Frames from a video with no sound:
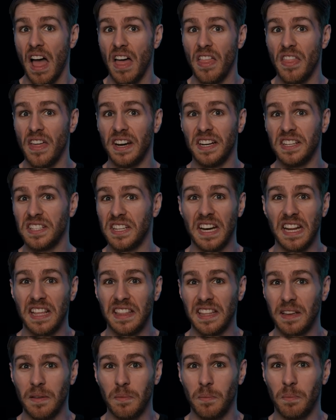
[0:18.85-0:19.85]
then is
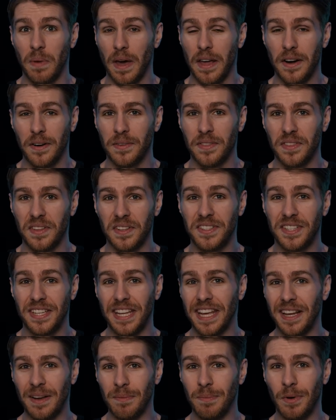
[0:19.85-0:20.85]
anything better than
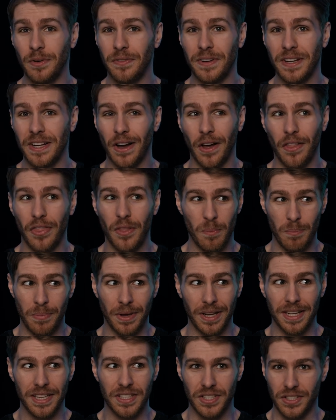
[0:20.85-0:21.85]
seeing a movie on the
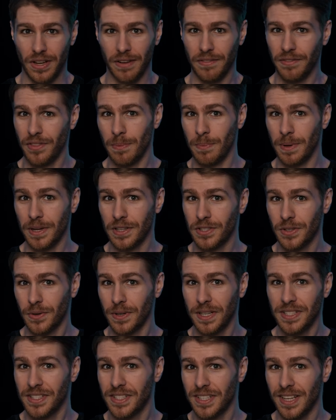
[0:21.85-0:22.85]
biggest of the big
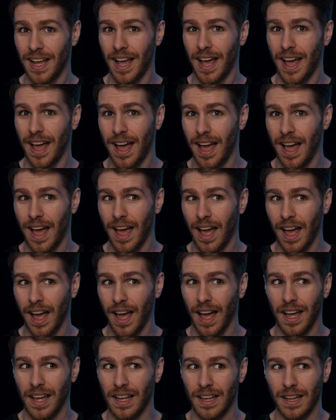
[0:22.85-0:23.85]
screens?
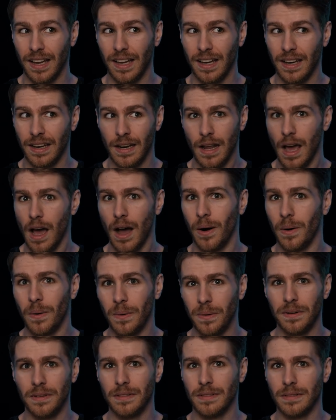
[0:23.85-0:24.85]

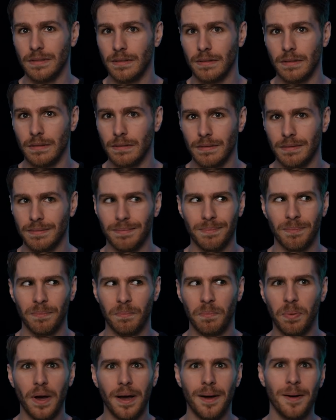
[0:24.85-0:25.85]
No.
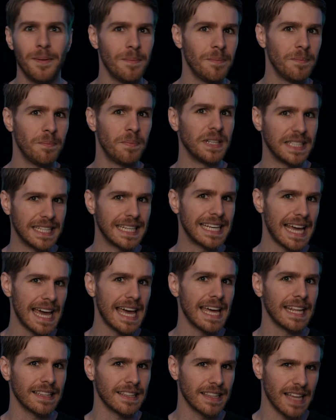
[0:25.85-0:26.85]
But to
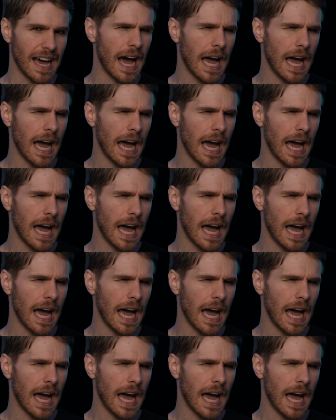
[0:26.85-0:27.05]
get the